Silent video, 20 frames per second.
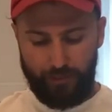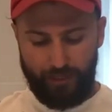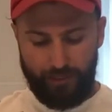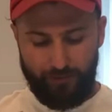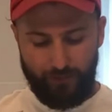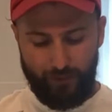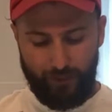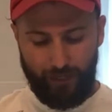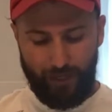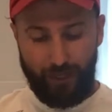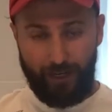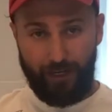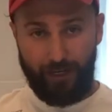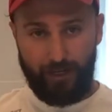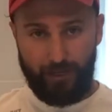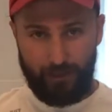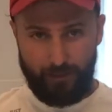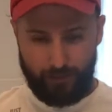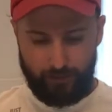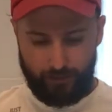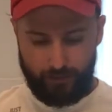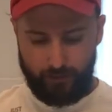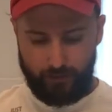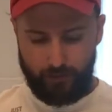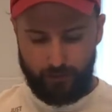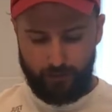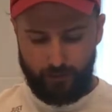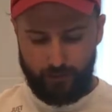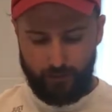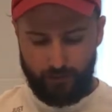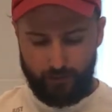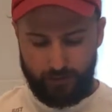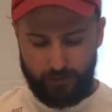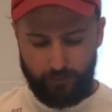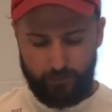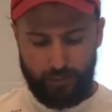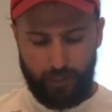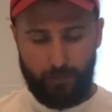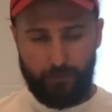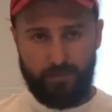and the eye,
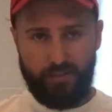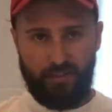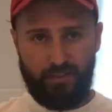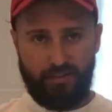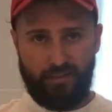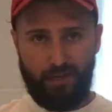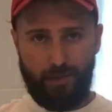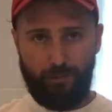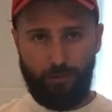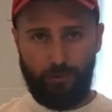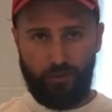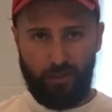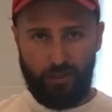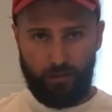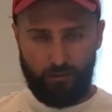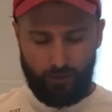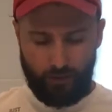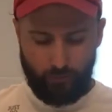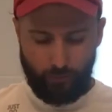sometimes they separate, right?